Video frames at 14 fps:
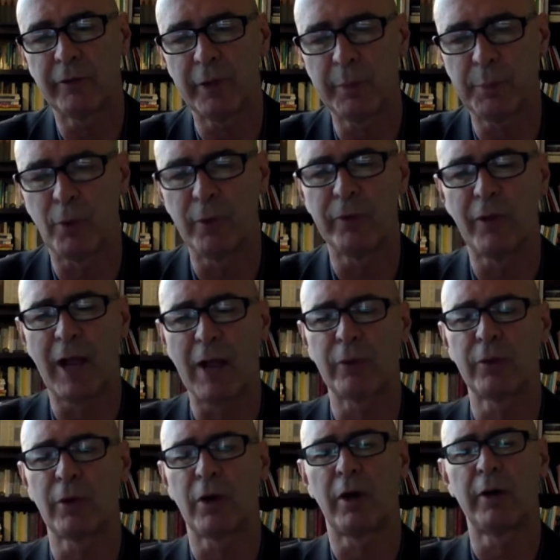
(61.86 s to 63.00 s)
points out,
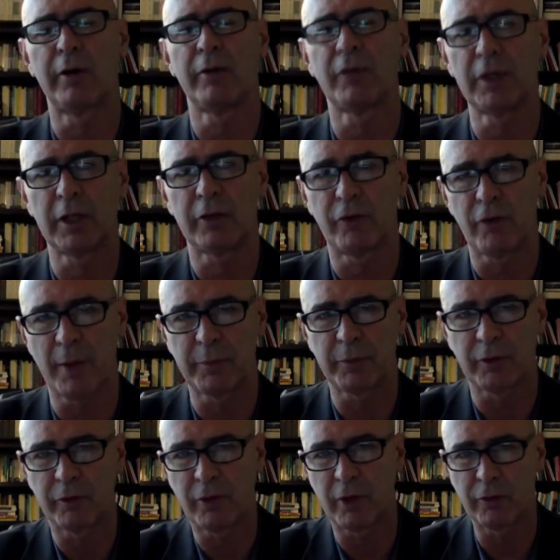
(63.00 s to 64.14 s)
there are different
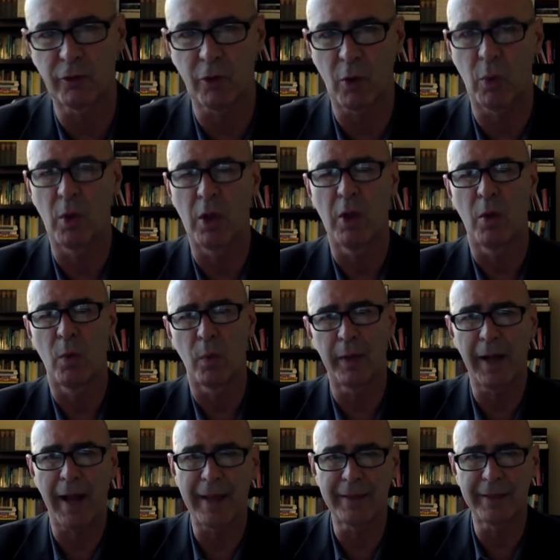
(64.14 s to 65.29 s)
conceptions, and so
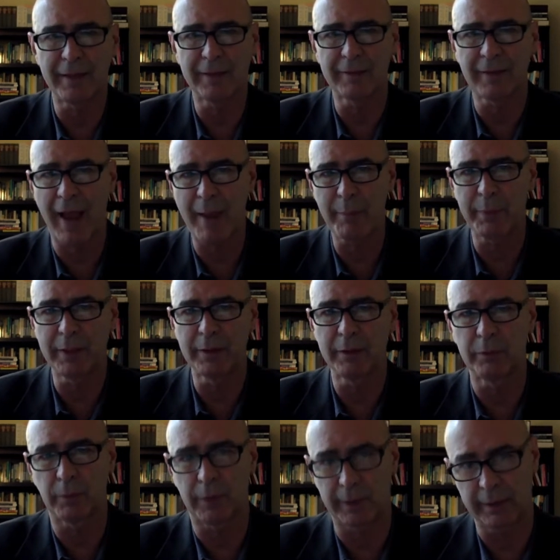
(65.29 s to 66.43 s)
what I think is happening,
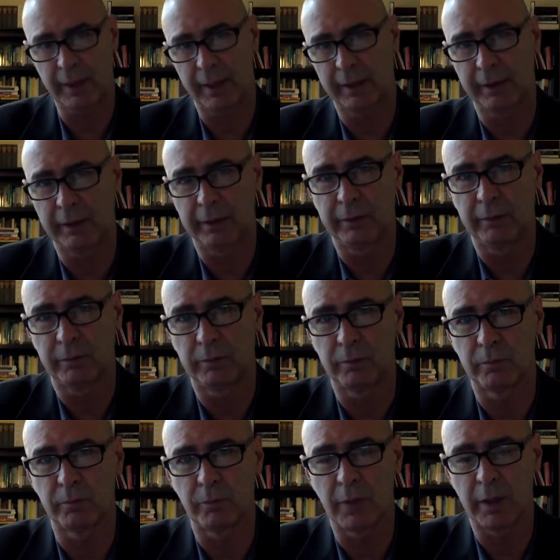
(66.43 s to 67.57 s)
right, and he
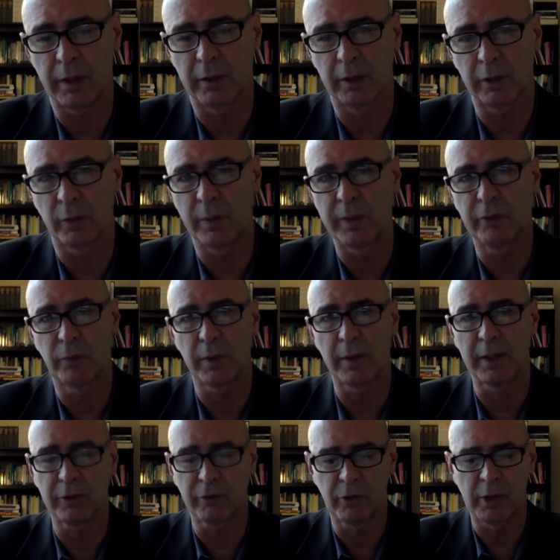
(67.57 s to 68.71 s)
agrees with
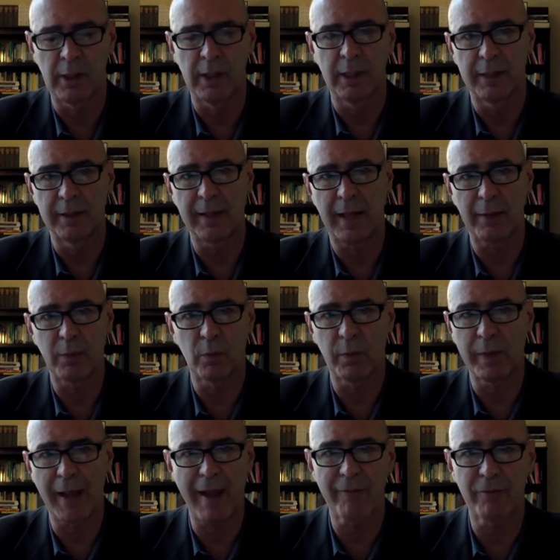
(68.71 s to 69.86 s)
this, that
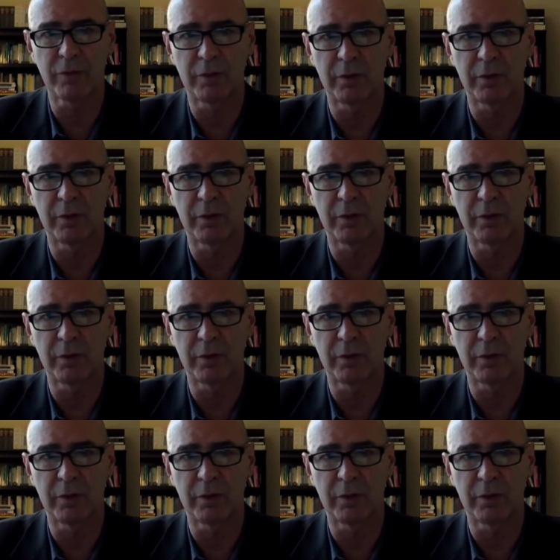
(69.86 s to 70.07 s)
we have,